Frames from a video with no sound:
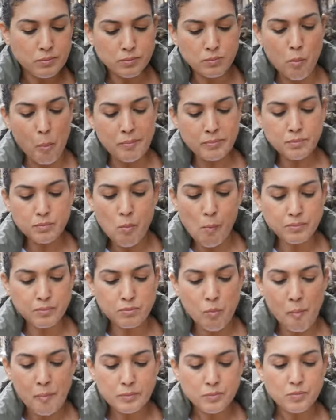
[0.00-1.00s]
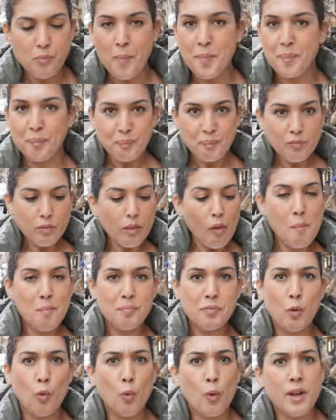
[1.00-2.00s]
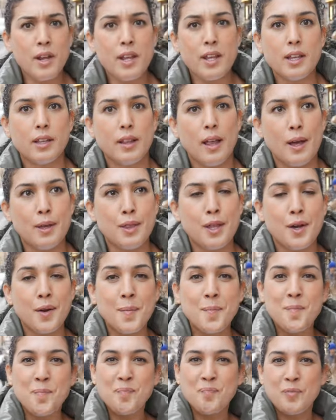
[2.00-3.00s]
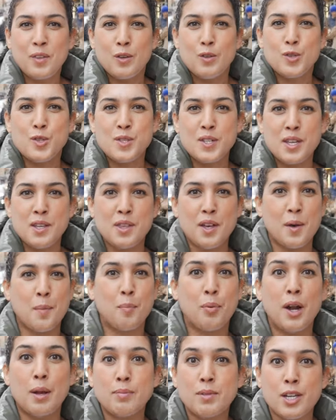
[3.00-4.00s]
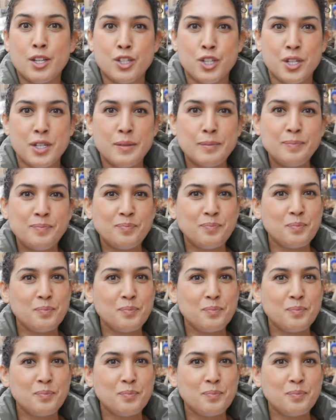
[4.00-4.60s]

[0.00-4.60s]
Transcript: Mm We're waiting in line there. You see the prep kitchen?